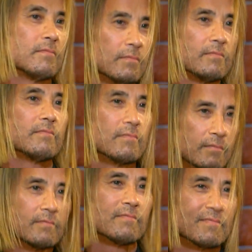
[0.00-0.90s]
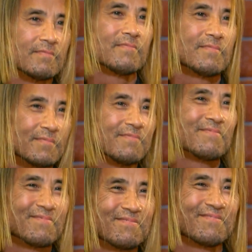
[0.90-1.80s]
Beer at the Pier has morphed
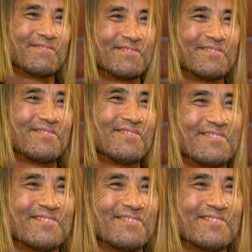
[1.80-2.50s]
into a year-round